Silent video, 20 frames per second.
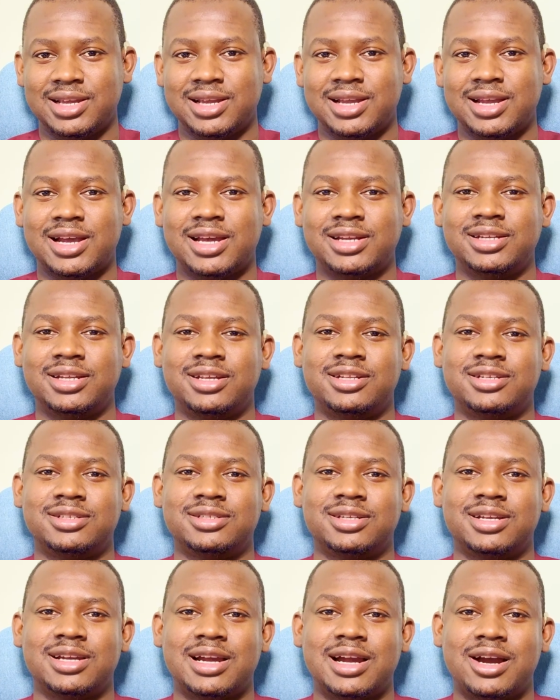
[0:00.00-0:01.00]
And it is
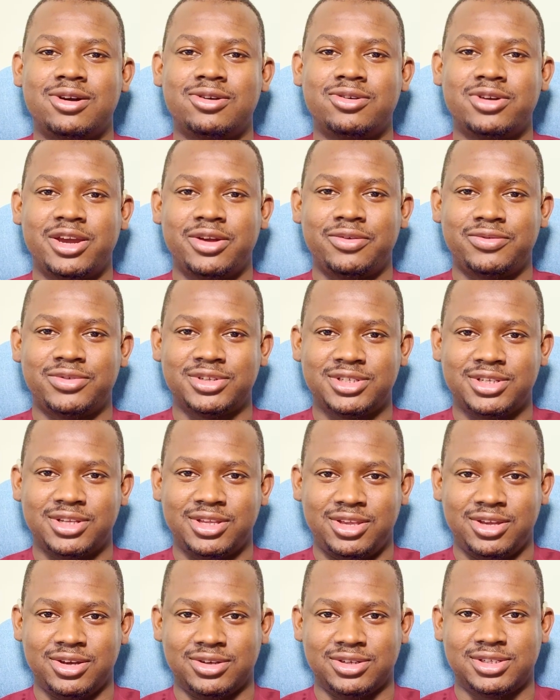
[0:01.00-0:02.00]
how every
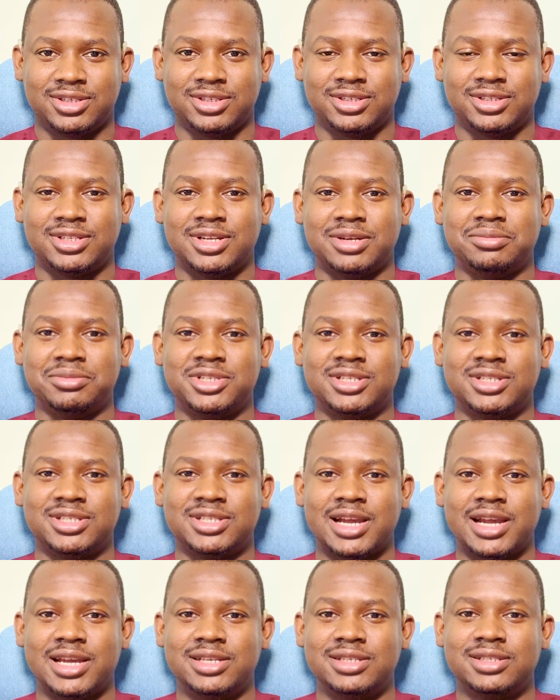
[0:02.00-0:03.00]
secure system
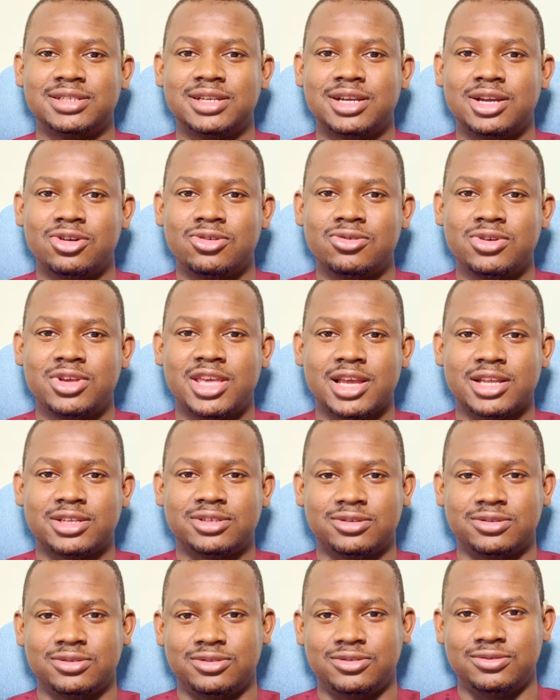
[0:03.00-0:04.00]
decides who gets
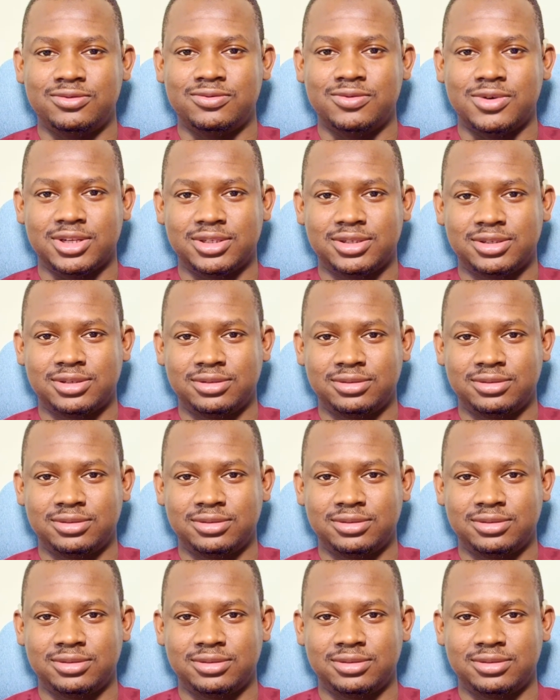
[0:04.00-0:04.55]
to do what.